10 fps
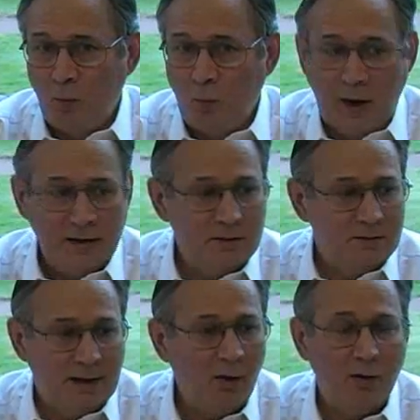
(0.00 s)
white
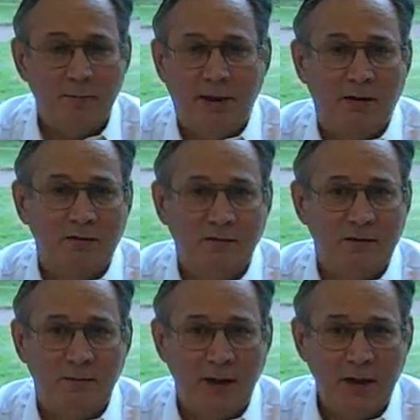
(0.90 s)
talcum powder for
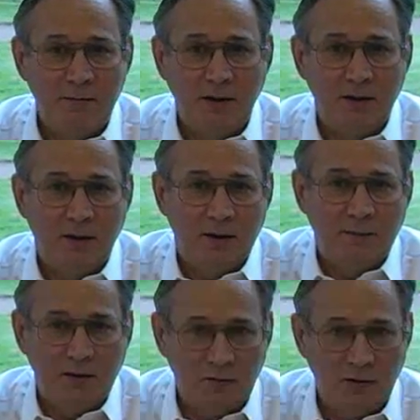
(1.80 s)
their baby, and it
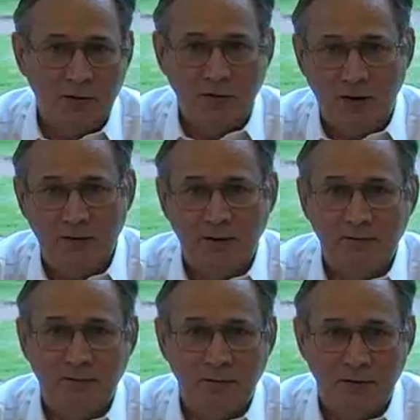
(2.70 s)
may trigger craving
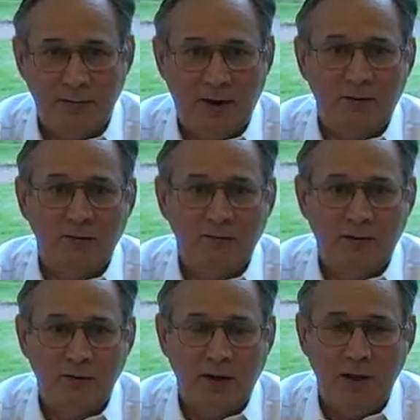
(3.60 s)
for the powder of
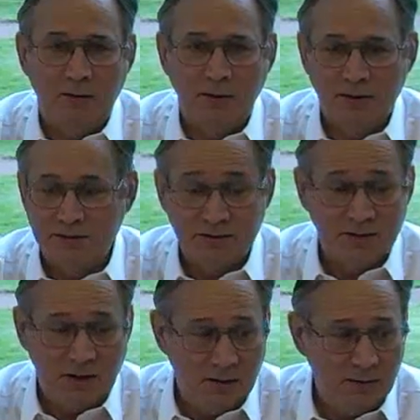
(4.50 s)
cocaine, because just
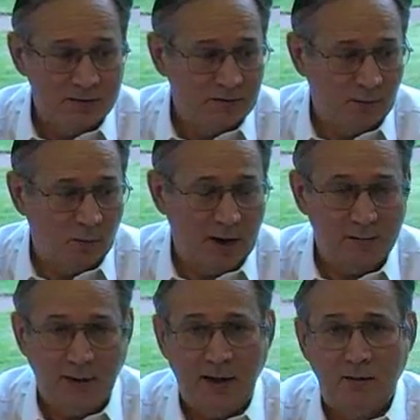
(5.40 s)
the image of a
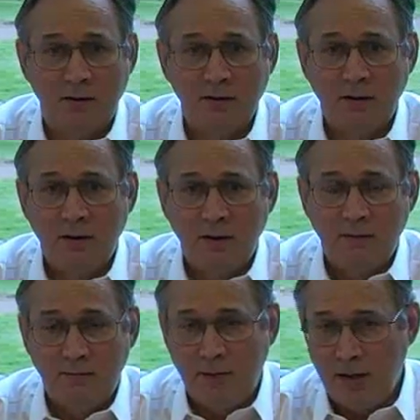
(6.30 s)
white powder
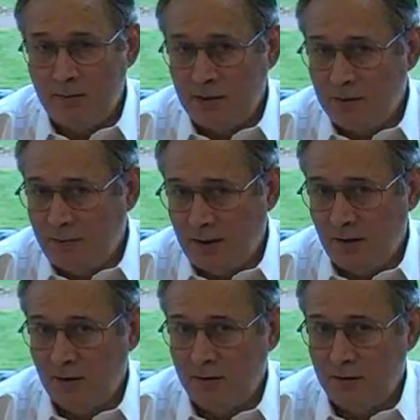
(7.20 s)
may be
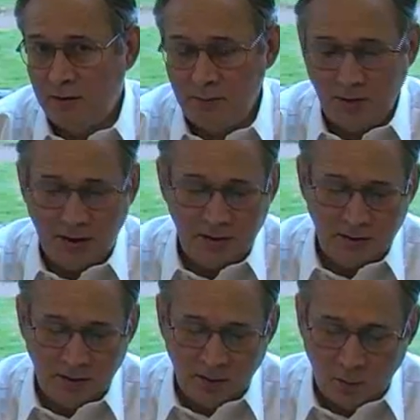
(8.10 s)
paired in their
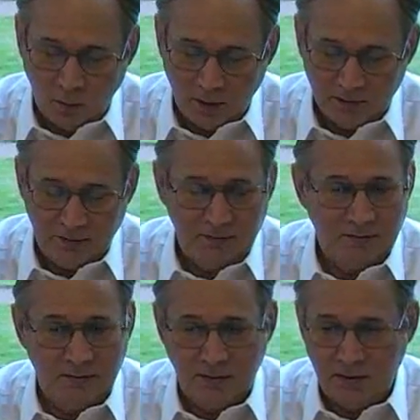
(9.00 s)
brain with
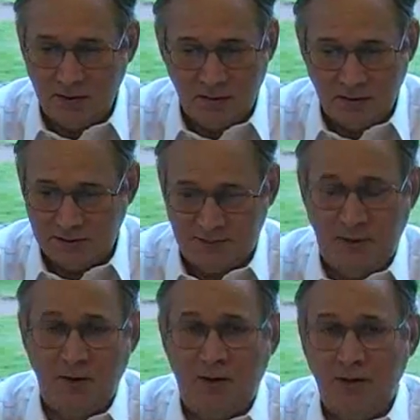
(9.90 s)
the
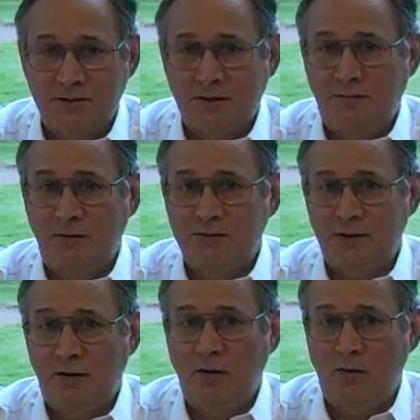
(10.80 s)
experience of
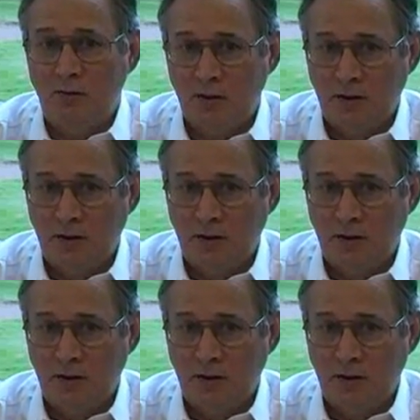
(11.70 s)
using coke.